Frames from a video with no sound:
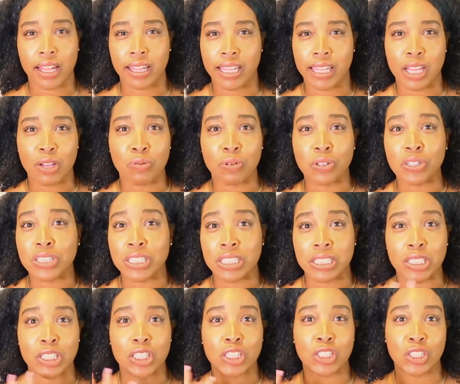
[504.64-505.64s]
They were
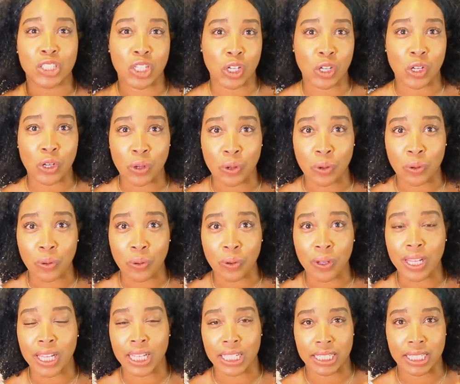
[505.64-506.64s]
just
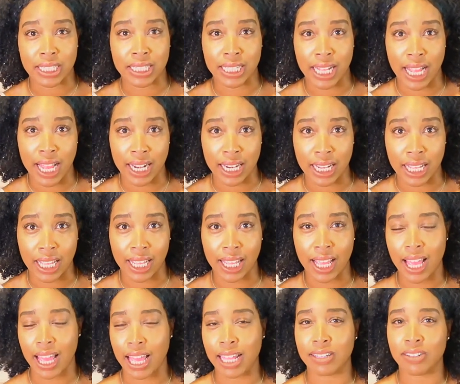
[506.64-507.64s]
so
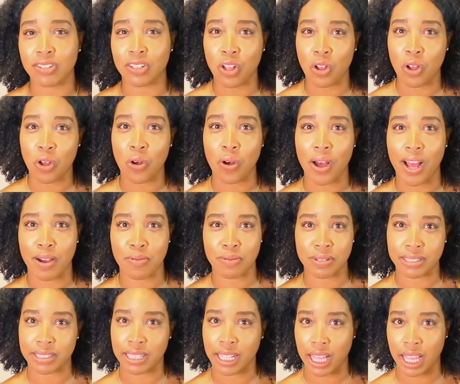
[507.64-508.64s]
ecstatic. And so I
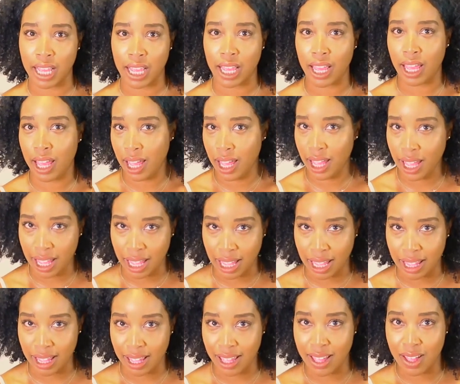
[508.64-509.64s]
was like,
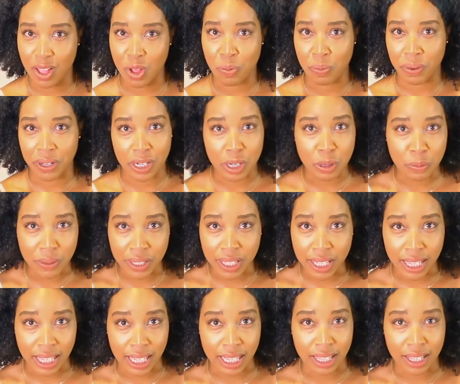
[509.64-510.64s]
hey, Blair and
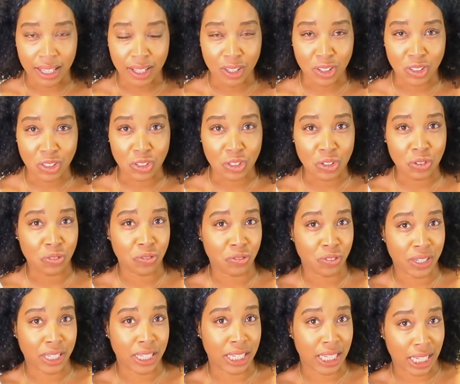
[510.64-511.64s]
Blake, do you
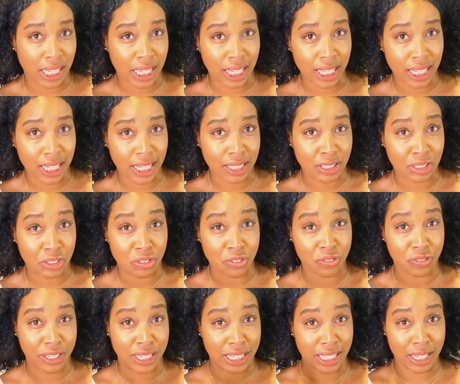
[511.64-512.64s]
forget? Did you
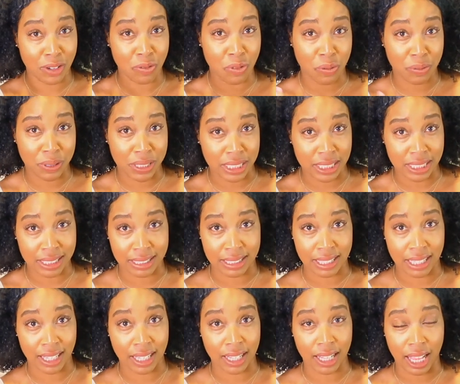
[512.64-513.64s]
forget what we just
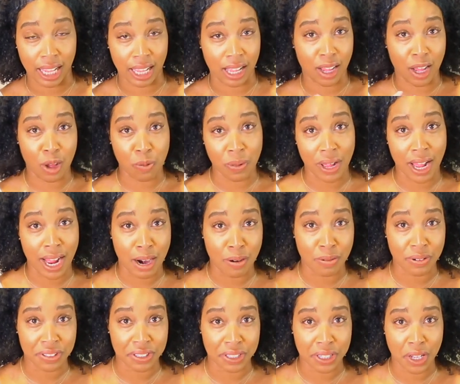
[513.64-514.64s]
did like a couple
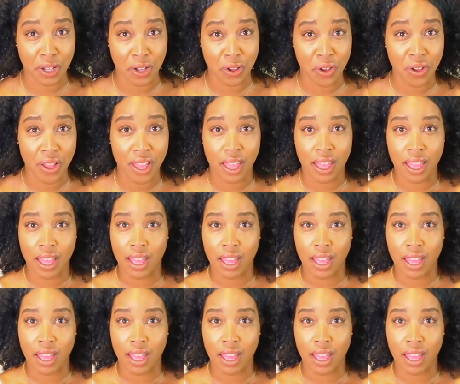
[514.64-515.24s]
hours ago?